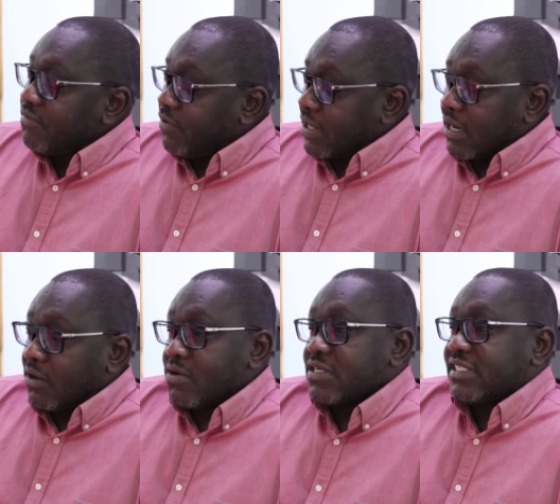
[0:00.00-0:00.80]
for a
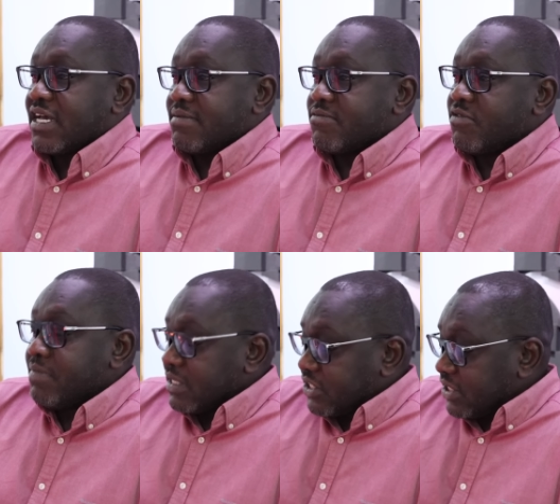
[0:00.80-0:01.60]
long time, we've
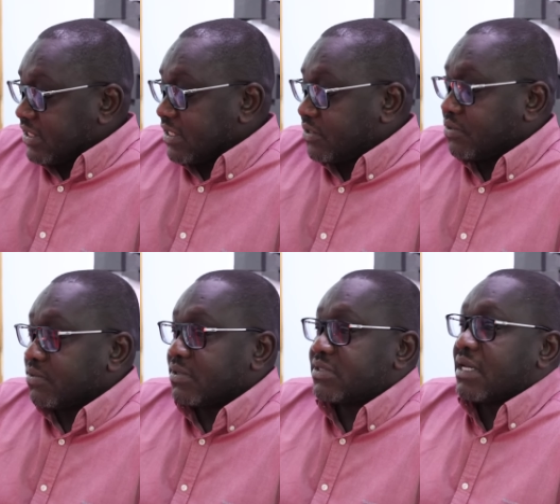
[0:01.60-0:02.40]
been treated
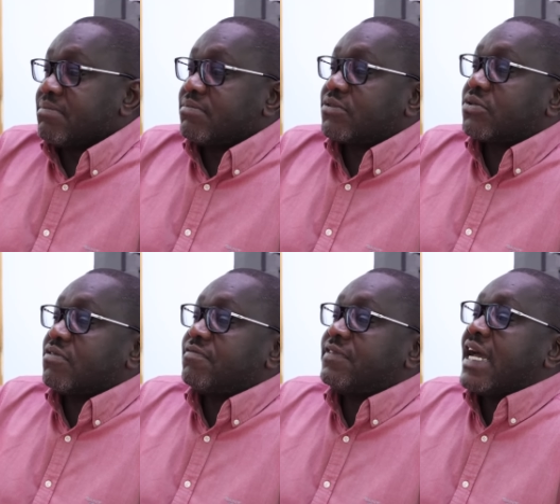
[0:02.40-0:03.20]
to some sort
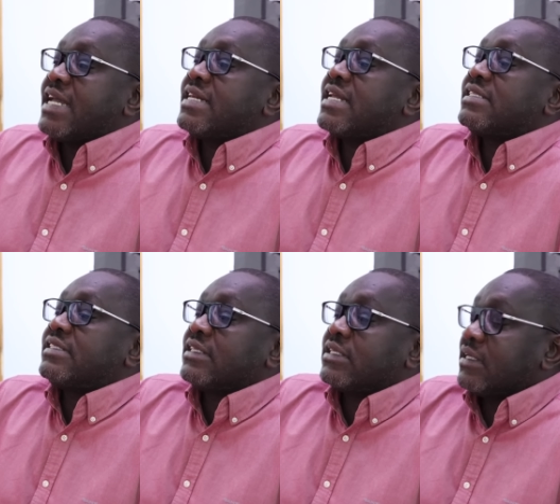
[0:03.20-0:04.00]
of
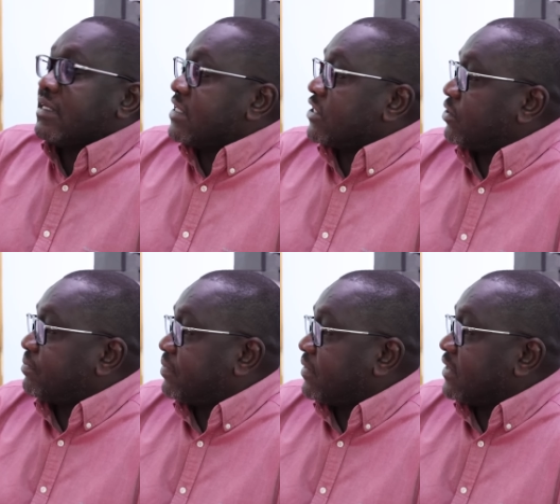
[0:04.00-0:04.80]
dynastic leadership
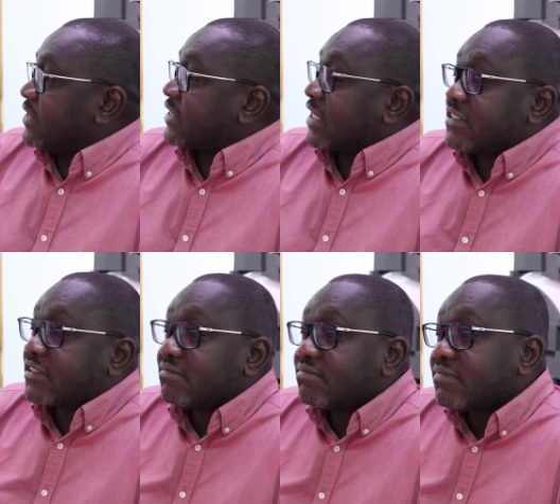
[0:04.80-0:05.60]
in this
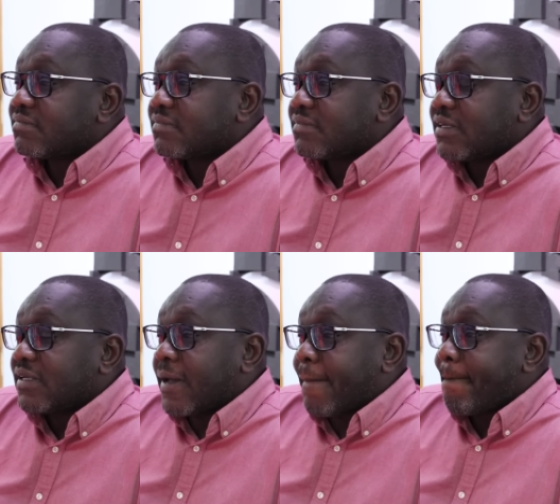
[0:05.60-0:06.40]
country.
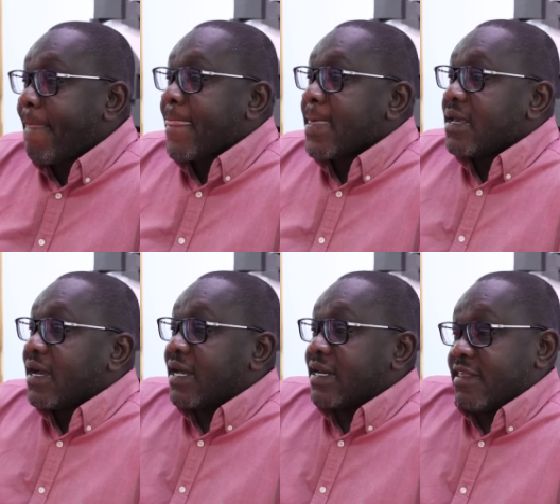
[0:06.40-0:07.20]
Yeah? Mm.
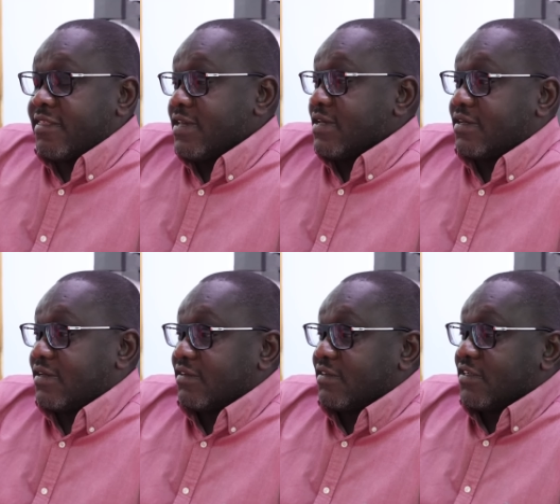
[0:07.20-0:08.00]
And I
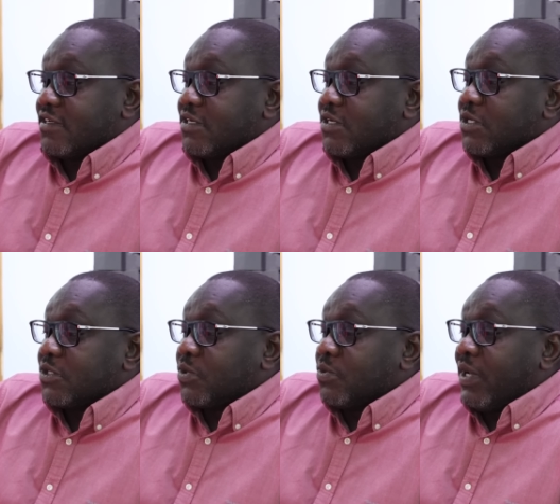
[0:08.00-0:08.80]
think,
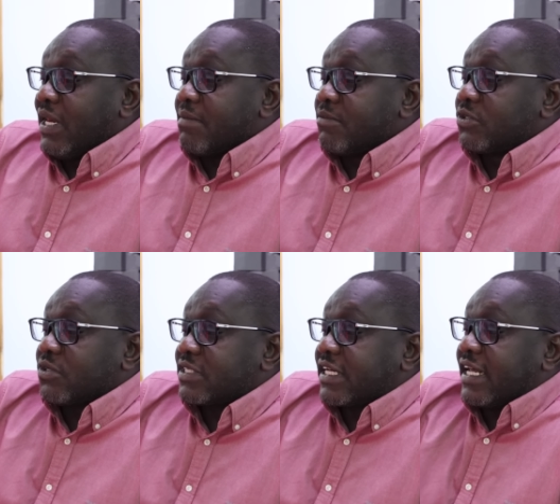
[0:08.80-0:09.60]
to William
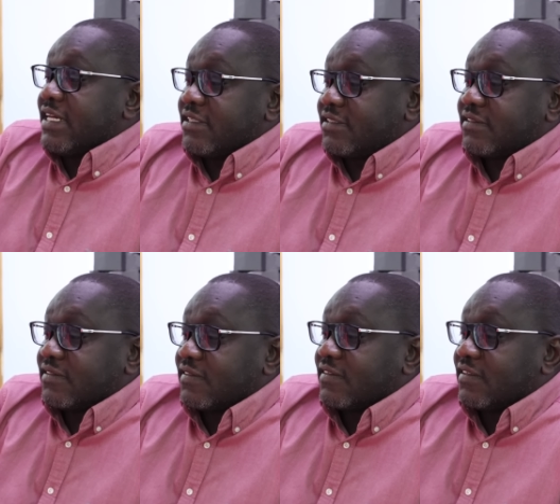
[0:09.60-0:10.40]
Ruto's credit,
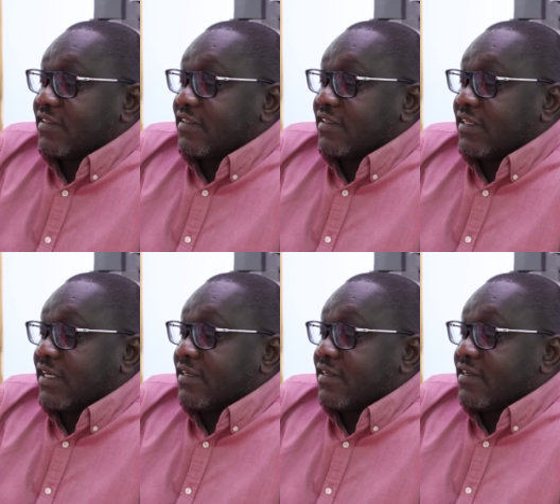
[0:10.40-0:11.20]

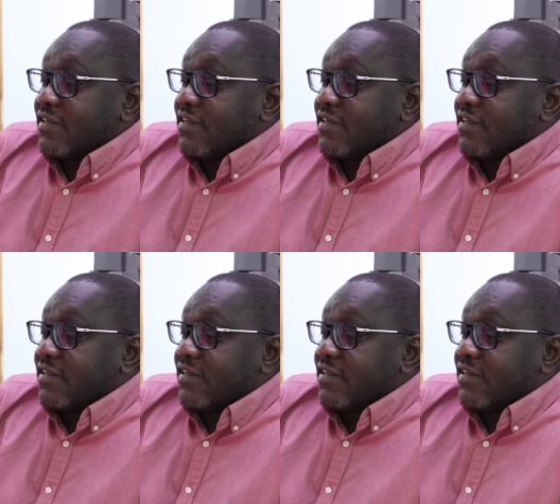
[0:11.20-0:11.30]
yeah,